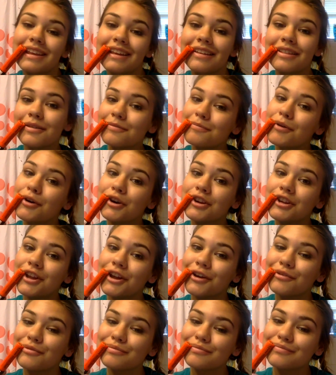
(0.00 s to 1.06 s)
the more you know.
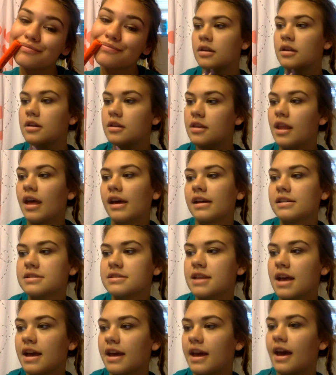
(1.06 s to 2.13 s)
Next,
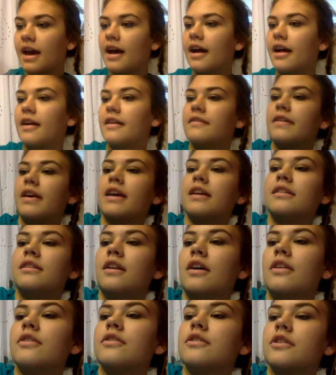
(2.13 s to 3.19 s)
I have
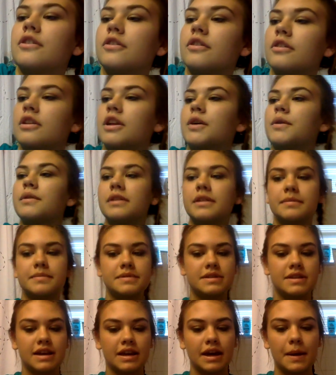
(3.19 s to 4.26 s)
another liquid
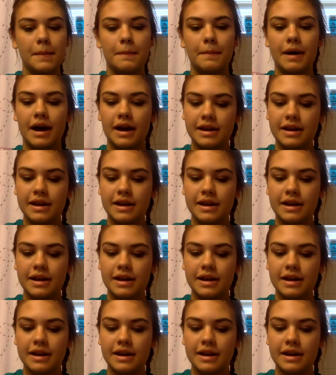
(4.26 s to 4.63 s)
lipstick by